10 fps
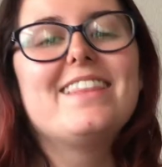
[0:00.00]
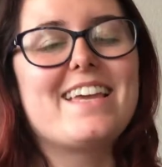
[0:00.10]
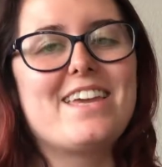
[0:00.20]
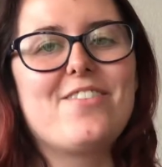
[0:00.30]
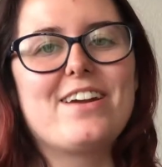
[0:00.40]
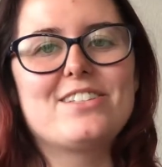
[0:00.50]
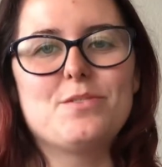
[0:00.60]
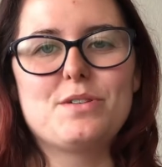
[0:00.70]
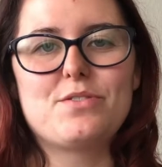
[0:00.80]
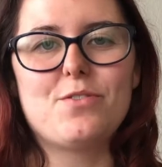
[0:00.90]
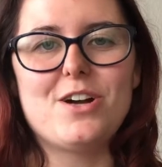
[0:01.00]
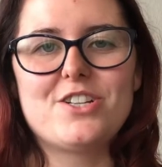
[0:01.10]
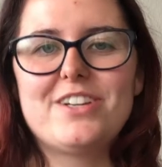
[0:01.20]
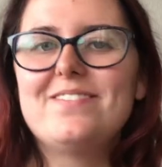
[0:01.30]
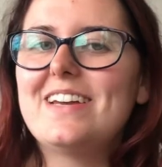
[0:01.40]
Thank you again so much for
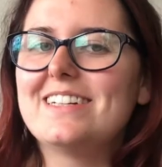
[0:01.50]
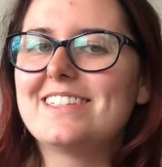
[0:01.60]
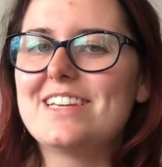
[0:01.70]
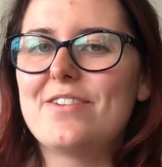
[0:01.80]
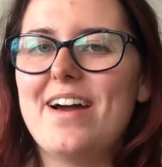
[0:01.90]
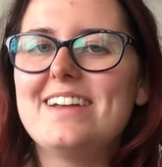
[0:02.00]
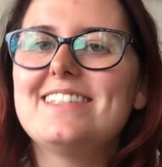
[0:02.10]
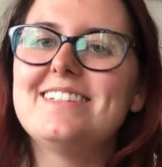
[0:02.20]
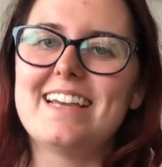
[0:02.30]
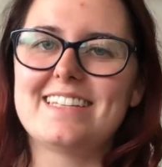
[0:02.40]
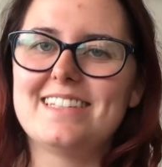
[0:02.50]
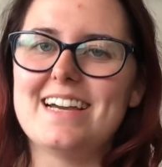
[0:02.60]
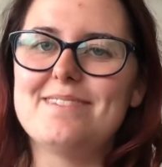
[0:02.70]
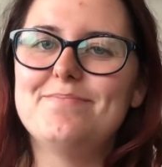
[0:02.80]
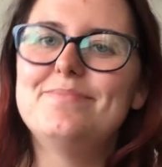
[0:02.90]
watching, and I'll see you guys next
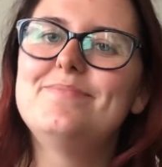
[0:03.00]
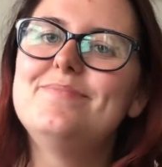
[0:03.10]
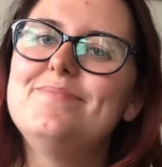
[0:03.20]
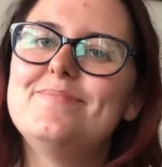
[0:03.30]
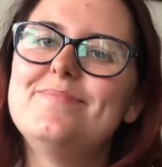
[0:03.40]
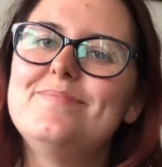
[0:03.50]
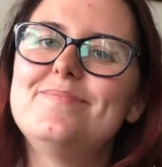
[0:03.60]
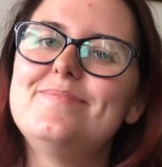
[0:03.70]
time.